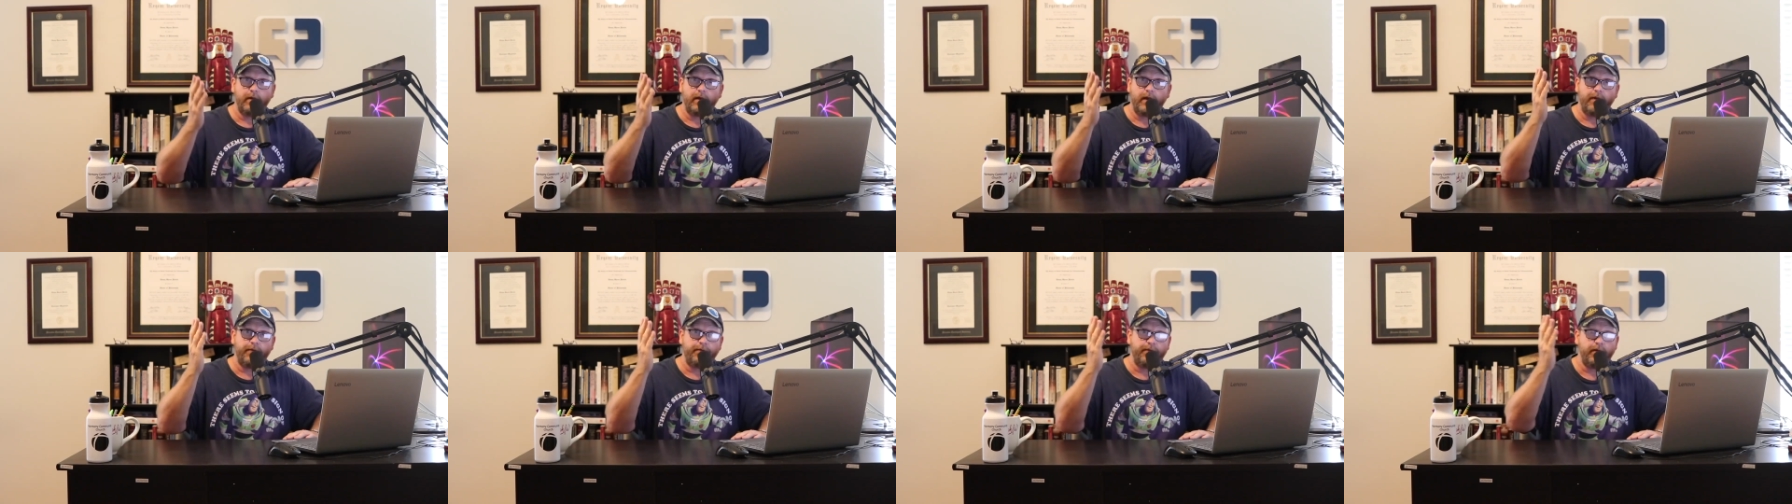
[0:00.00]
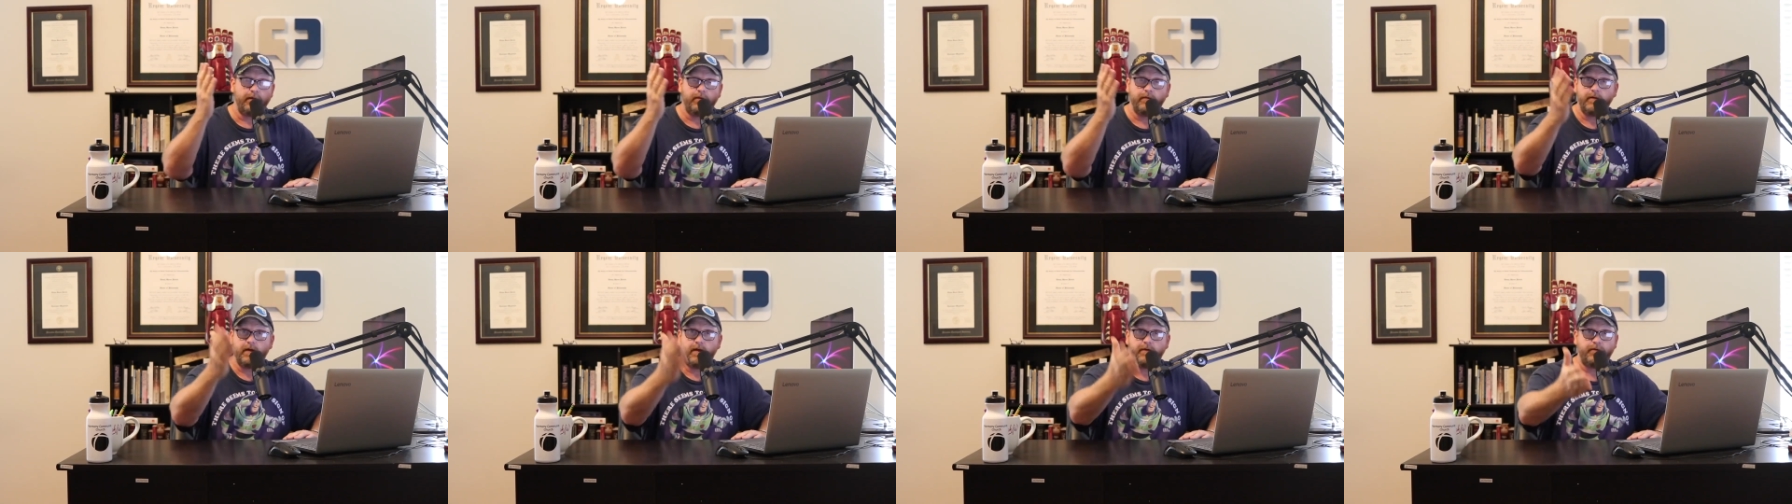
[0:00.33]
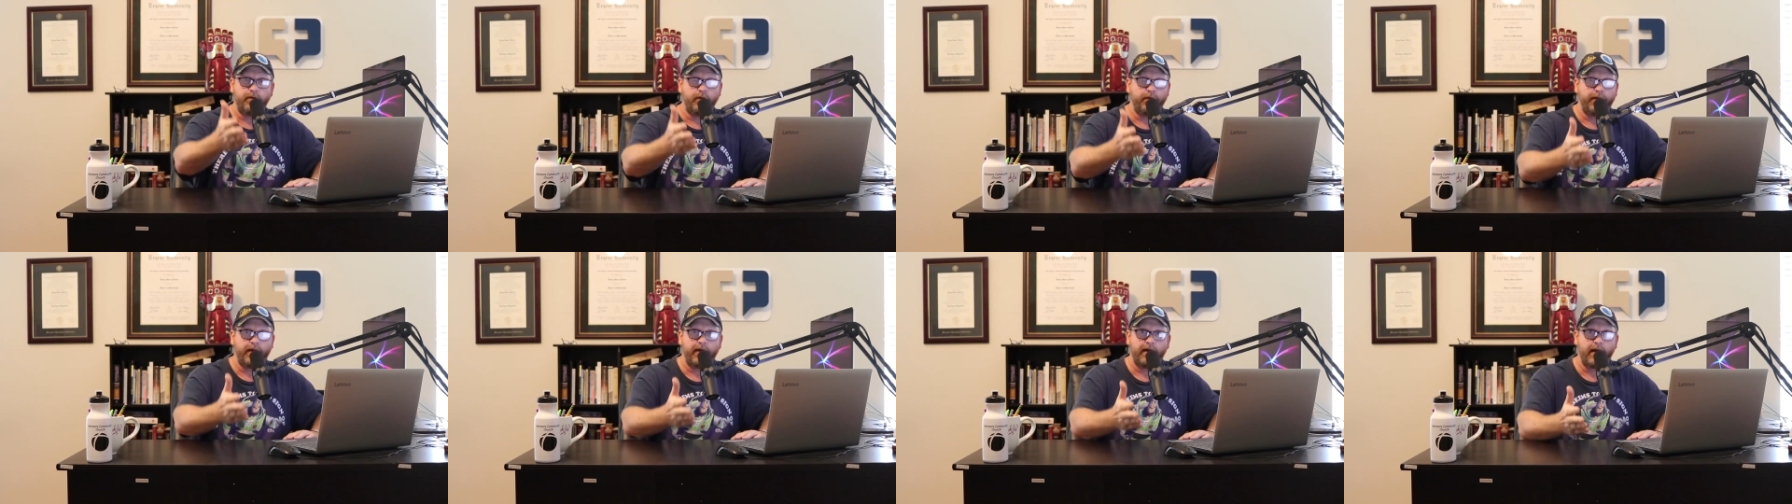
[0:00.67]
if you
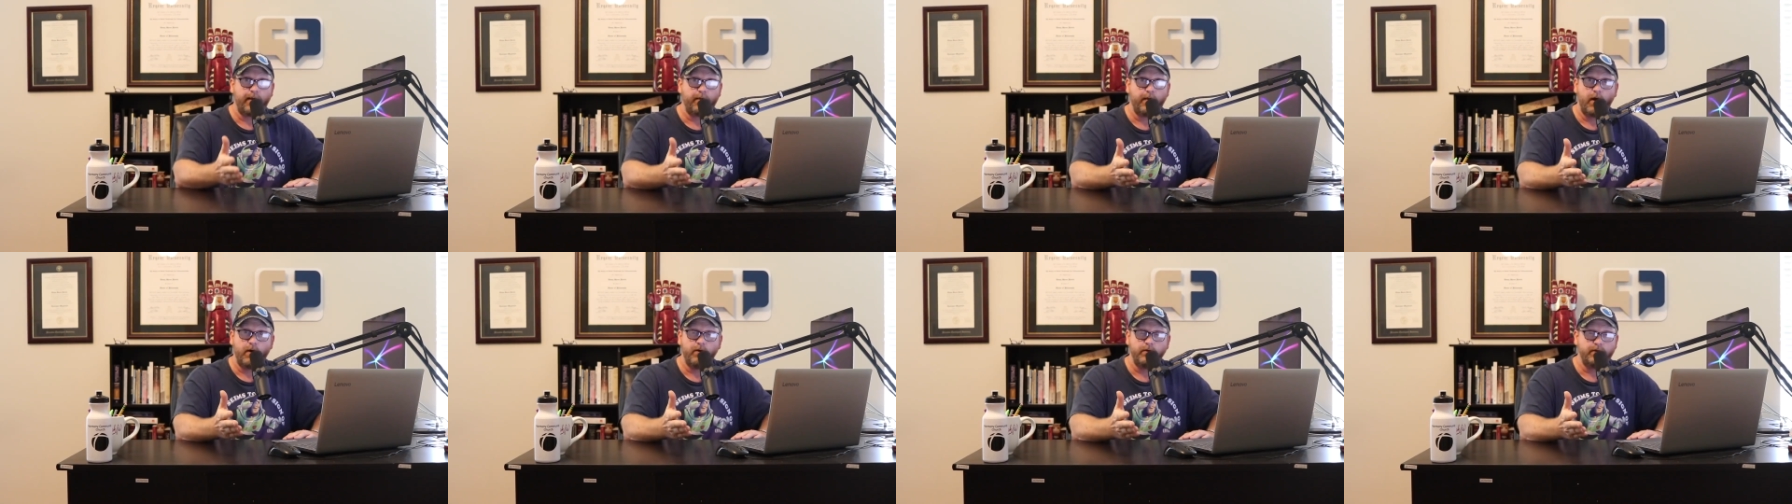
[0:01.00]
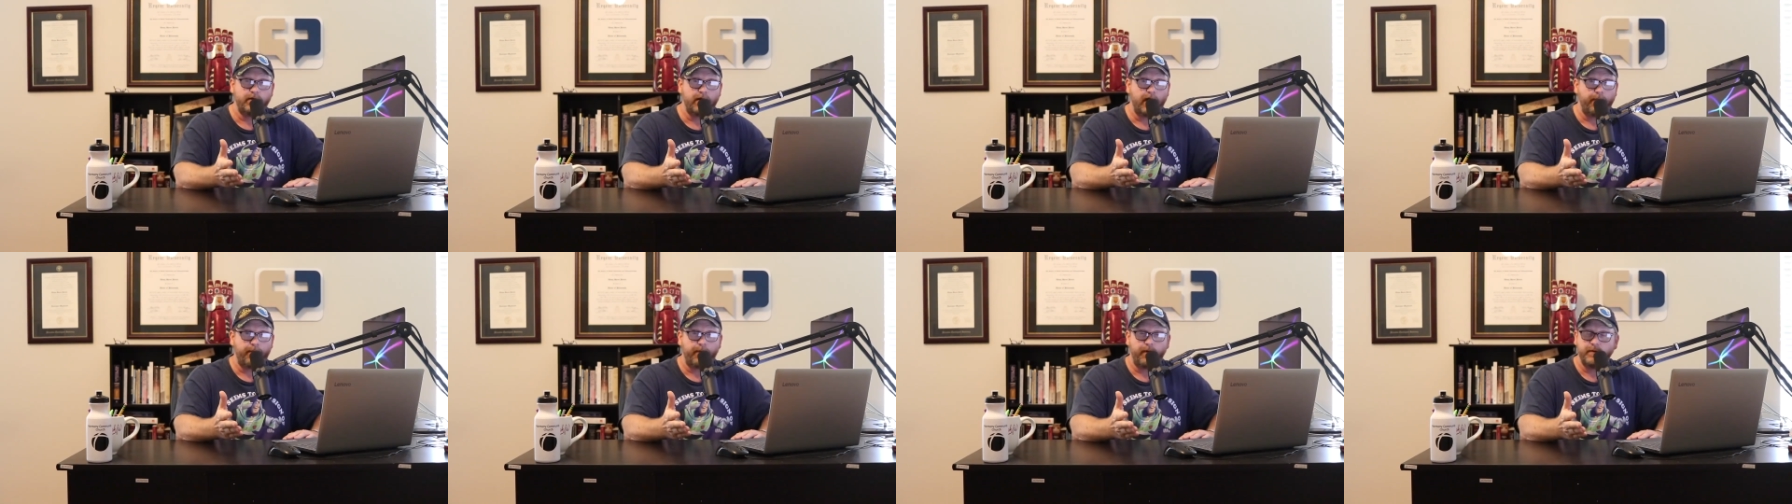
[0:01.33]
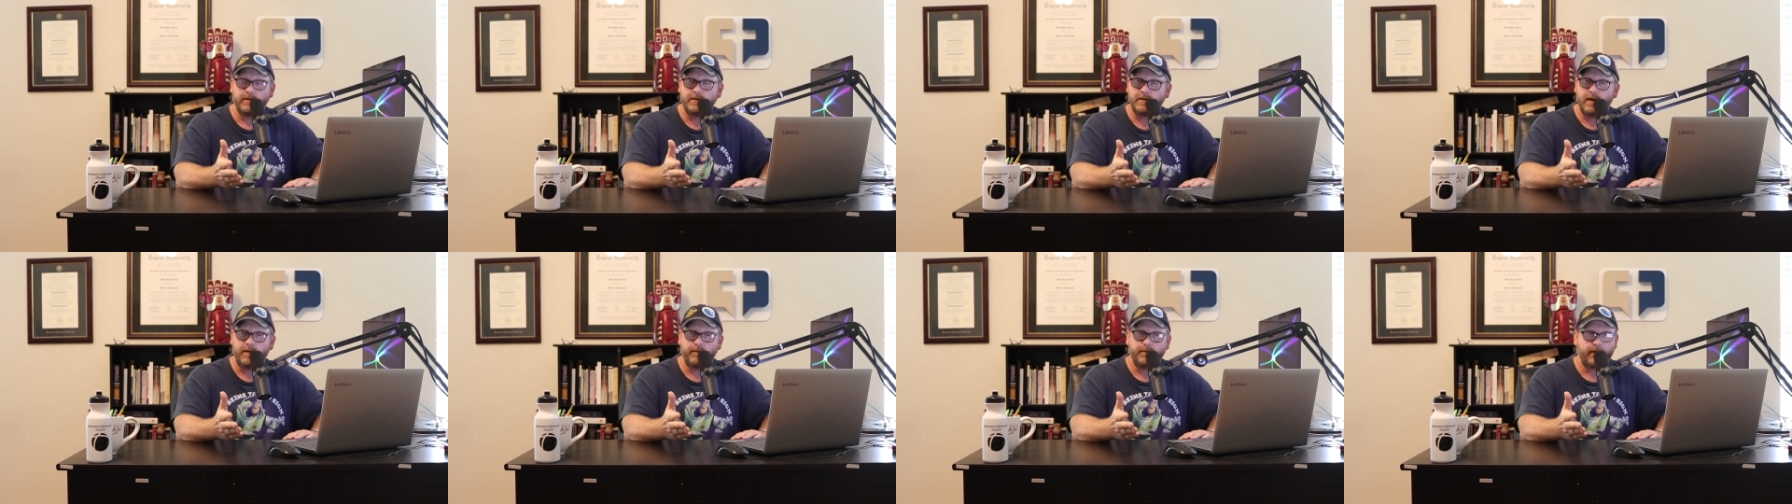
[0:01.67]
if you think I'm hosed up
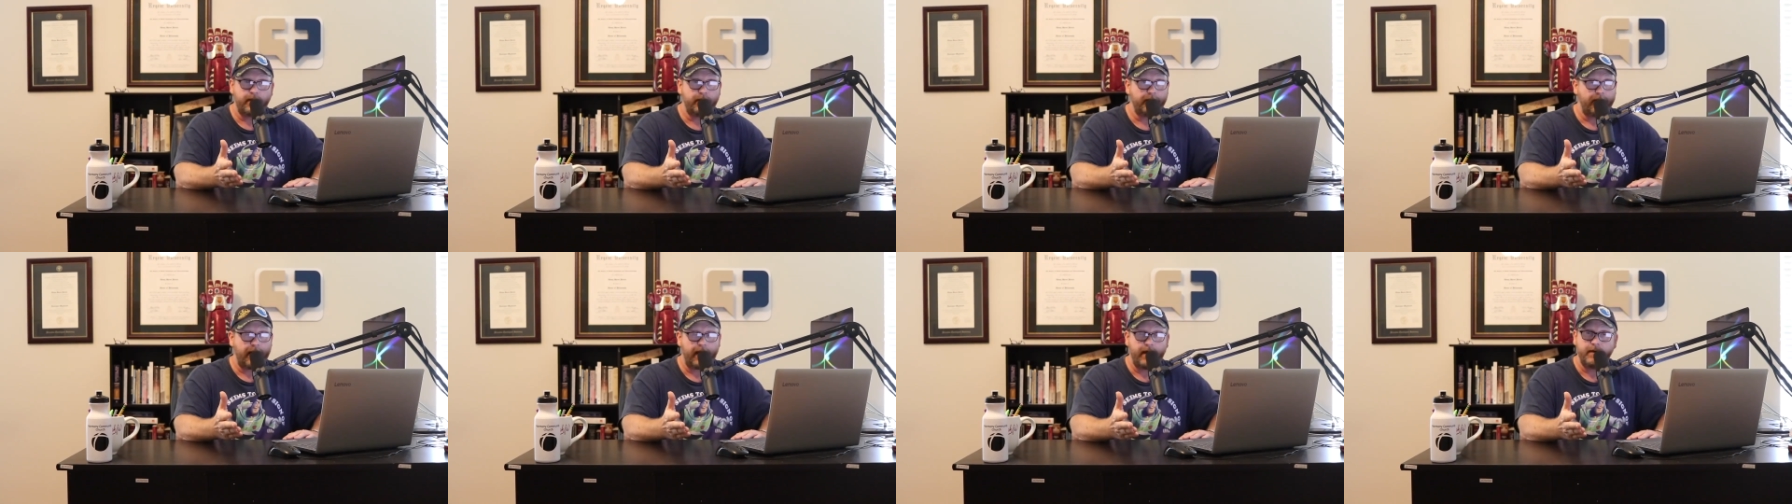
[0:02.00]
on something,